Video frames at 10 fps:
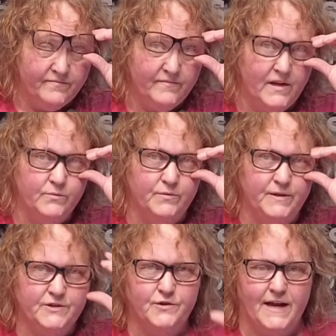It would
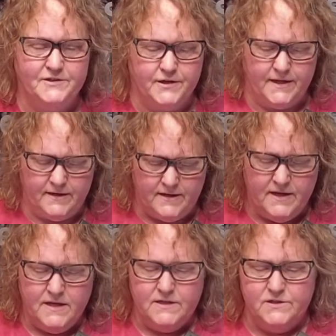be a tragedy.
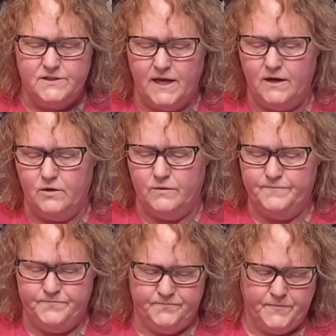So
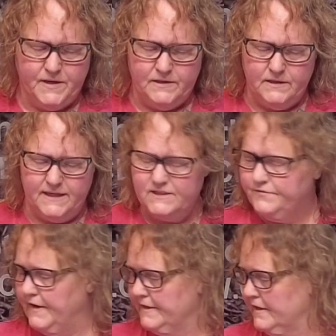let's
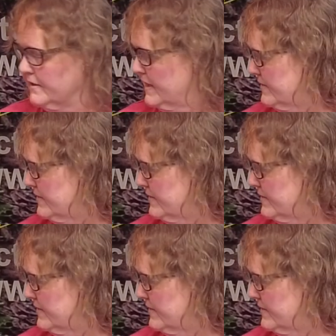find our death